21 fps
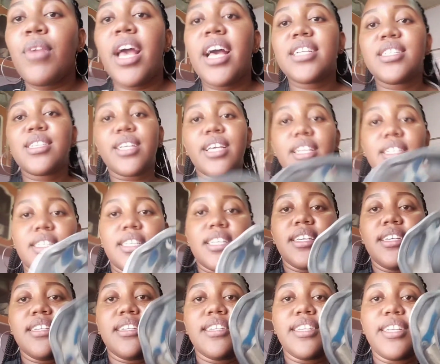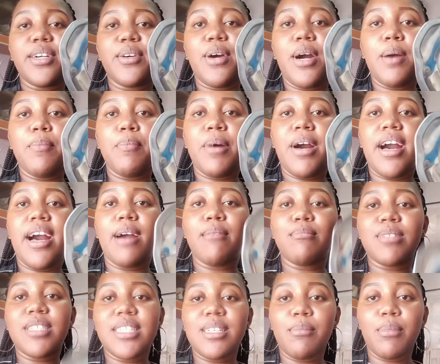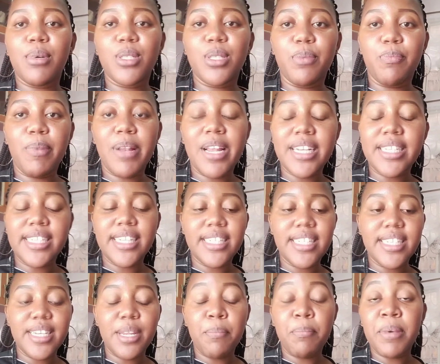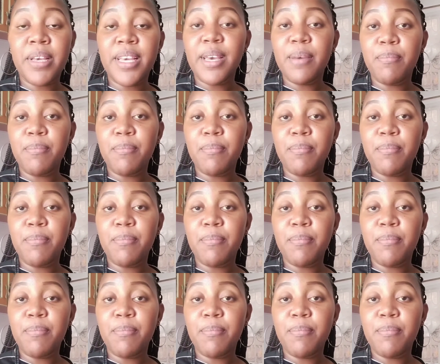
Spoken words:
As you can see, niko hapa. I'm just about to plate it. Nipige